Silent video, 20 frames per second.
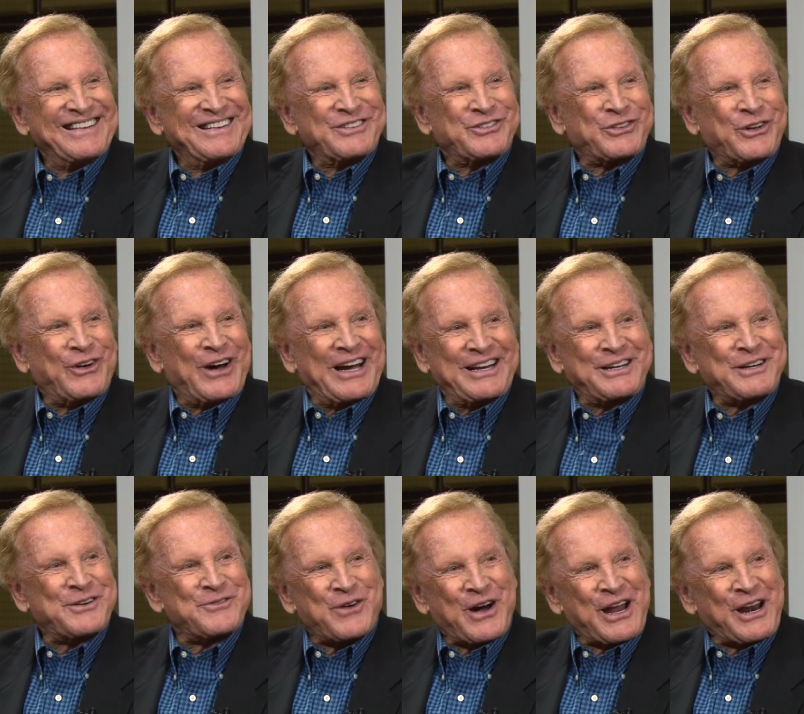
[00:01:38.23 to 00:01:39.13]
So I
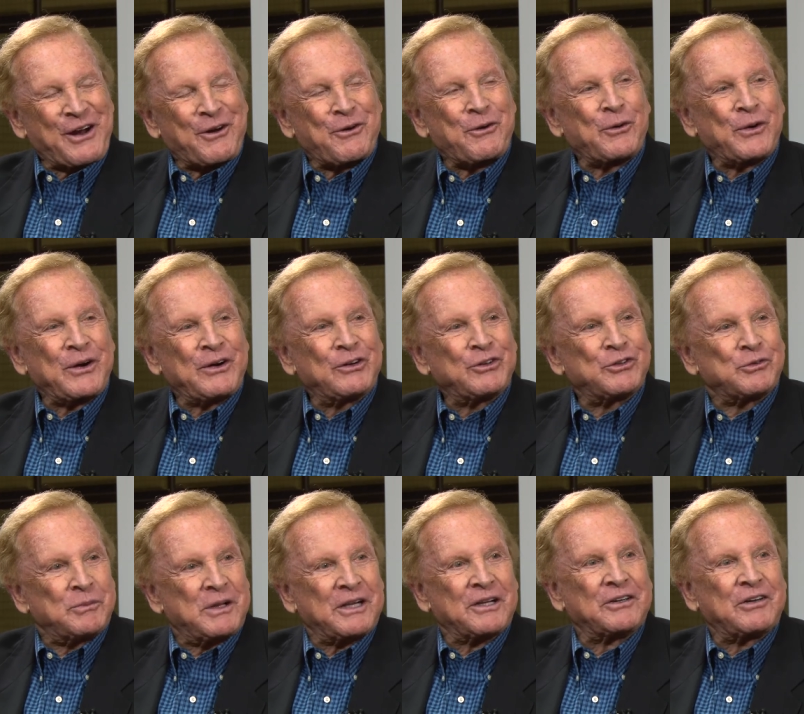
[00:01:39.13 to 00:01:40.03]
didn't want a career as
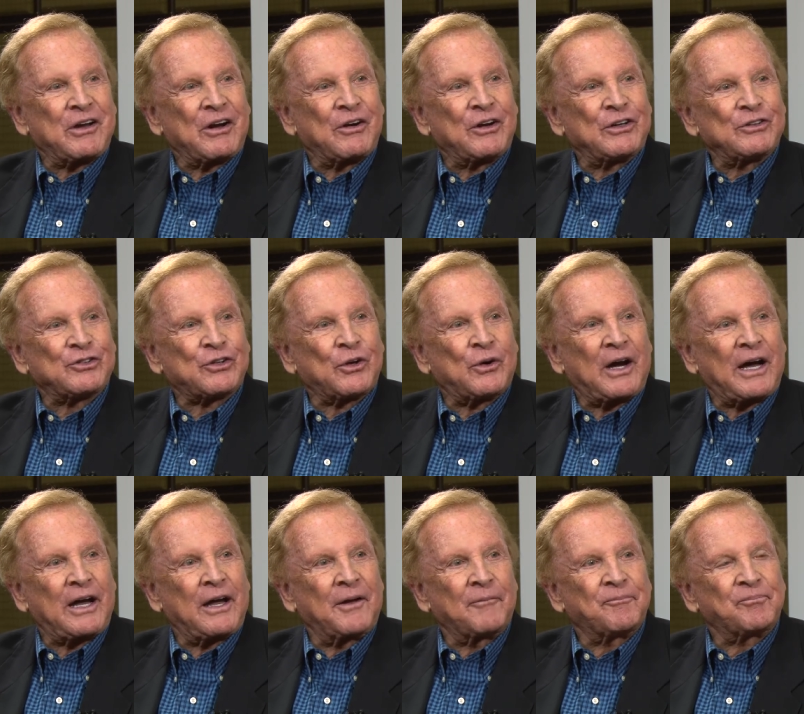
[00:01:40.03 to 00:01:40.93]
military, so
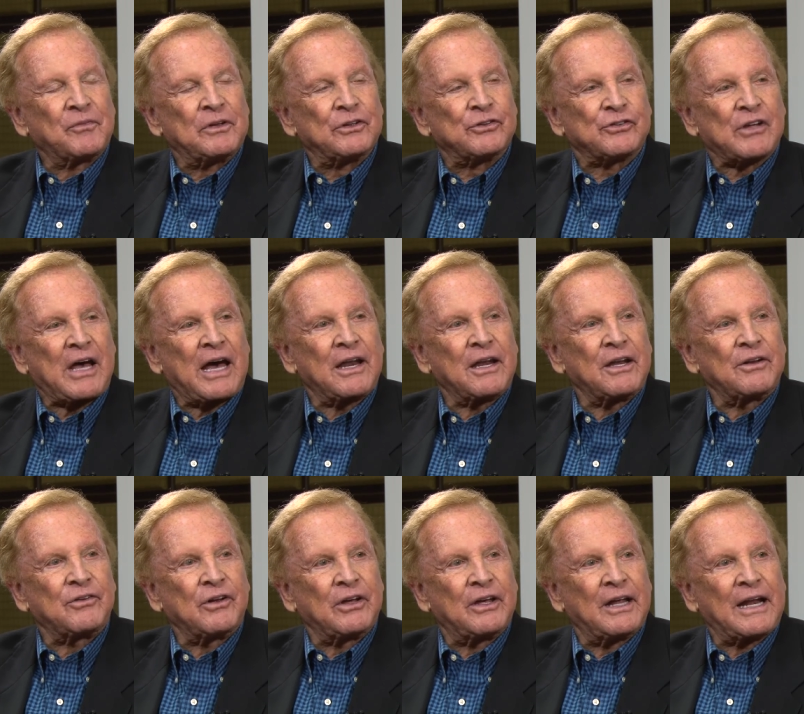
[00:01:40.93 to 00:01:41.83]
I
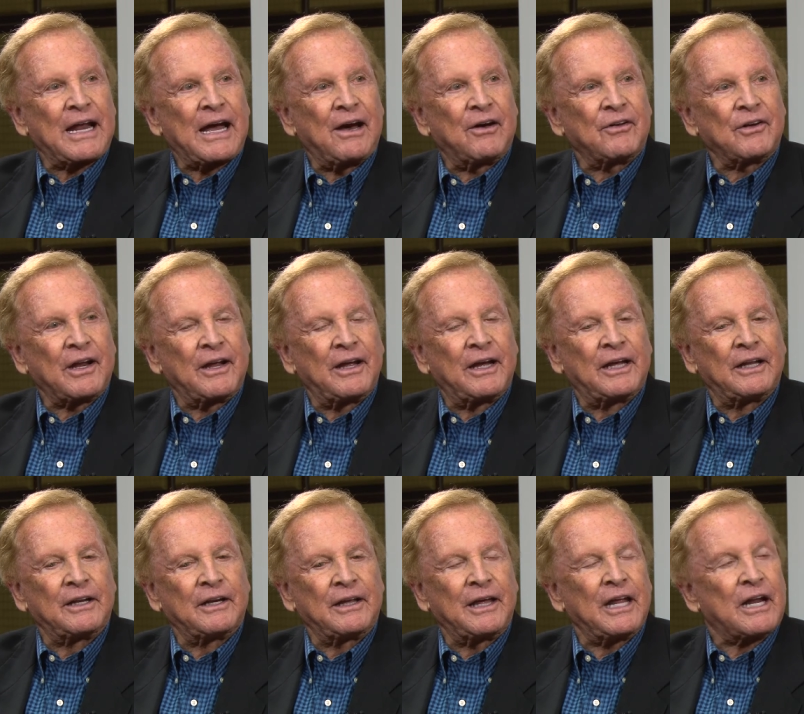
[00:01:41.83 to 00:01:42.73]
decided to get out
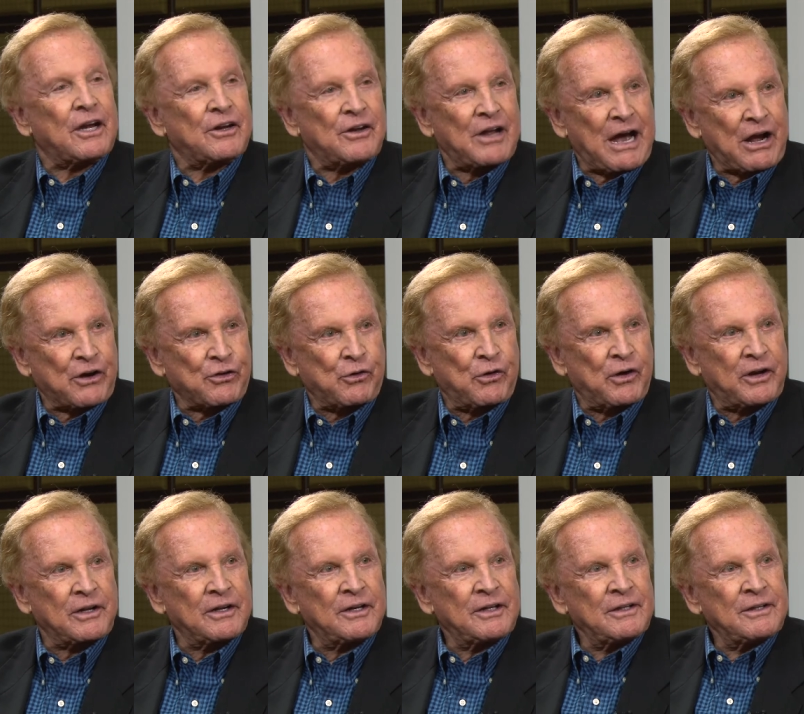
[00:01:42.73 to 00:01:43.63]
and get a
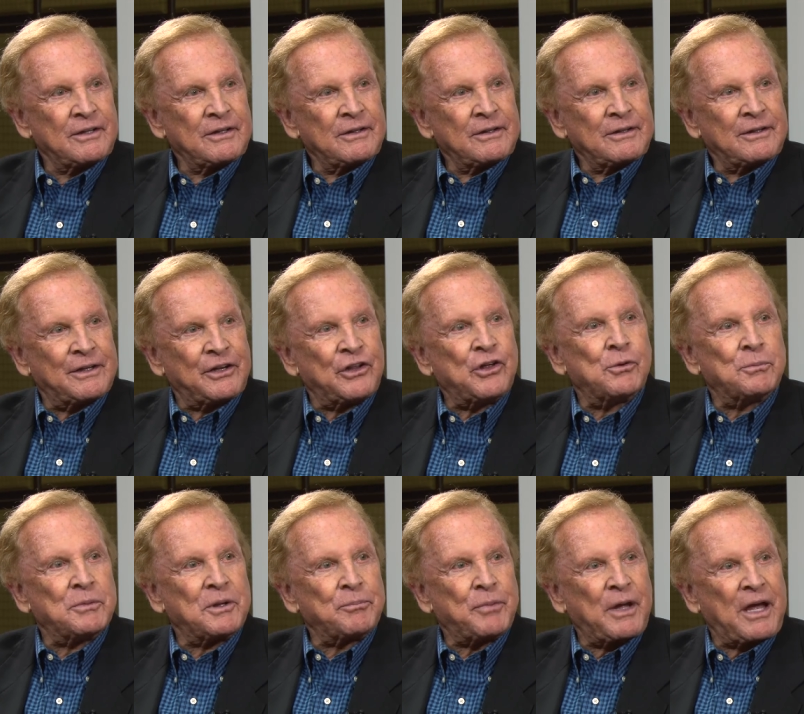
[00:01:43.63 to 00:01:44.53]
doctorate in
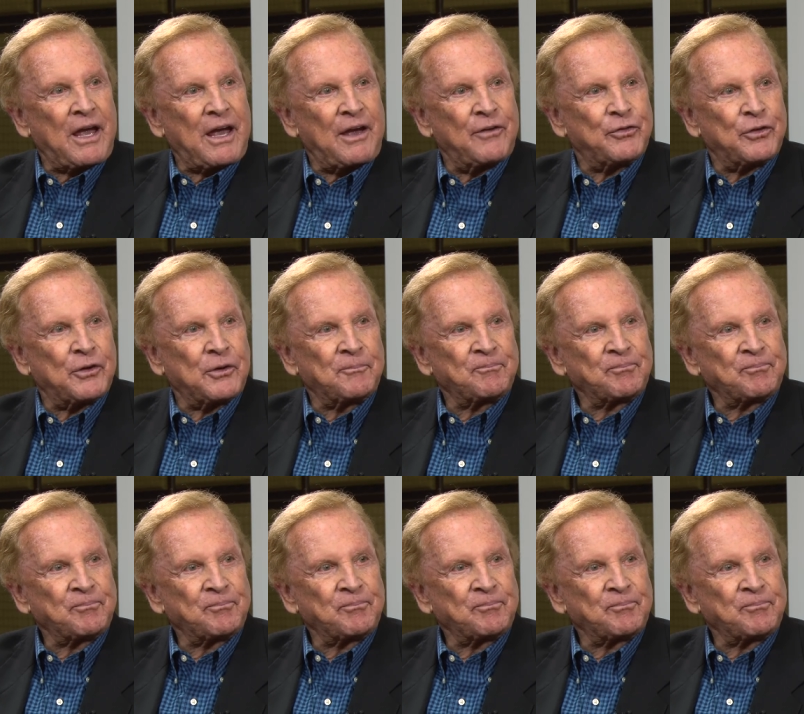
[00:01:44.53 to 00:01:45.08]
human behavior.